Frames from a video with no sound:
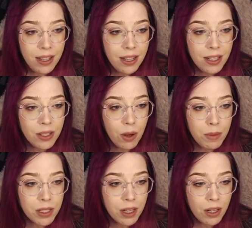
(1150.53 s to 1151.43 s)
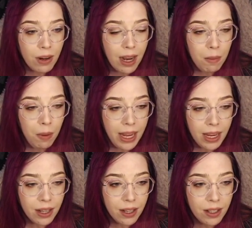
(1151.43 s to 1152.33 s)
So I'm just going to grab like
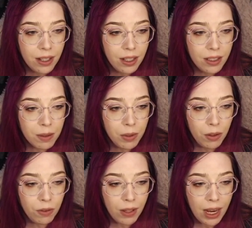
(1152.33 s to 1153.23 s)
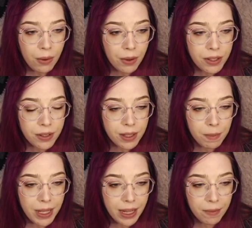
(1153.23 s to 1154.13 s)
some little flowers or
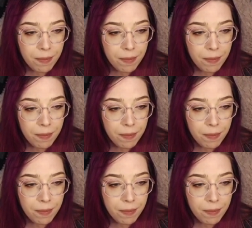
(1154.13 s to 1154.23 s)
something.